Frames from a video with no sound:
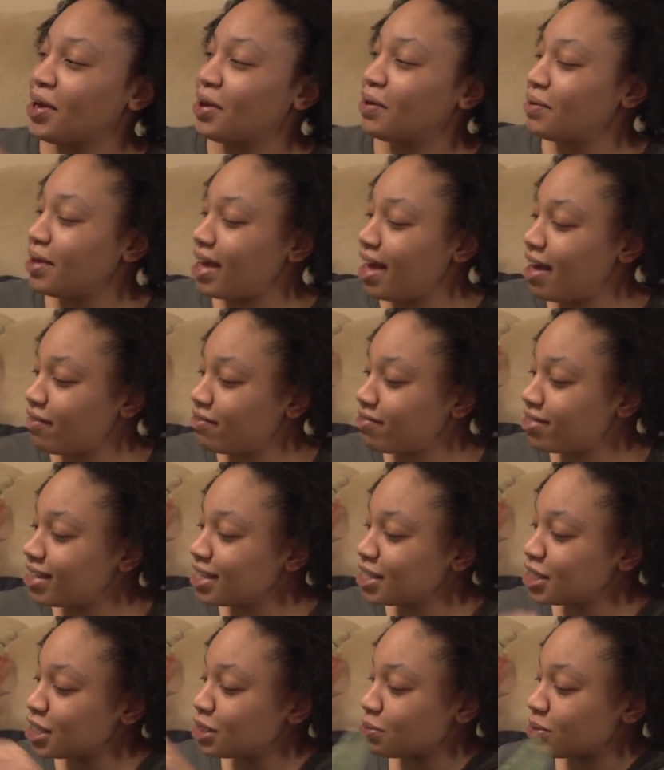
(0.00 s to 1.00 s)
we have
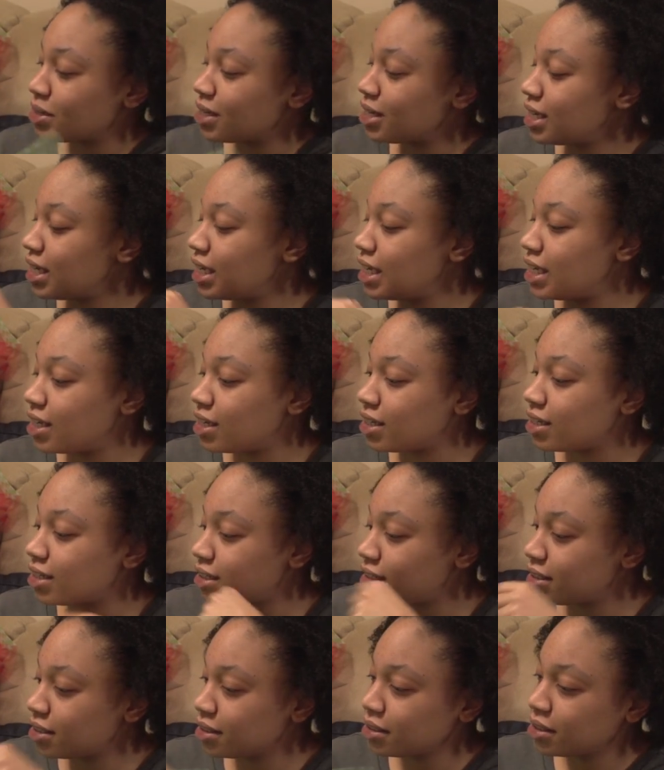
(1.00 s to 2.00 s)
this one
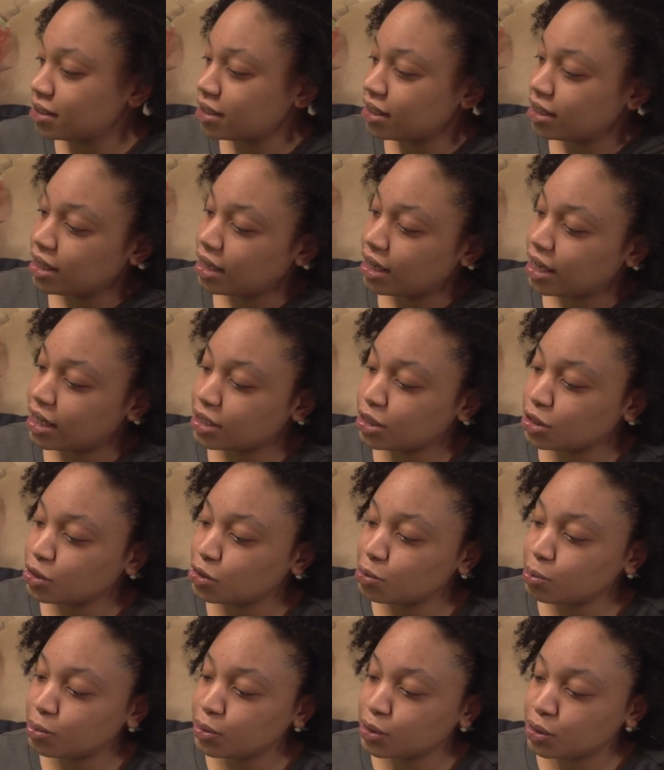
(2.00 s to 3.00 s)
here. Has a
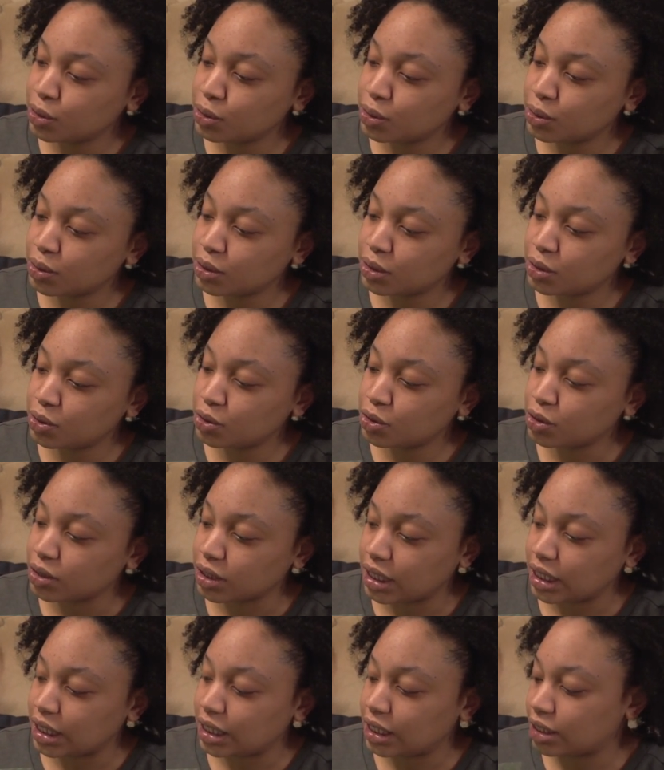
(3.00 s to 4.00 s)
little blue, little
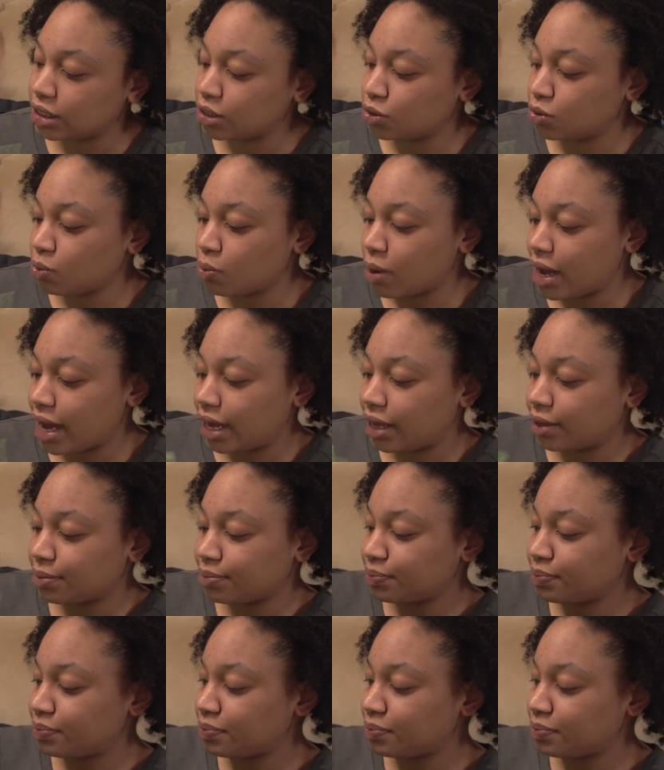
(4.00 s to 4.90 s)
green, little white.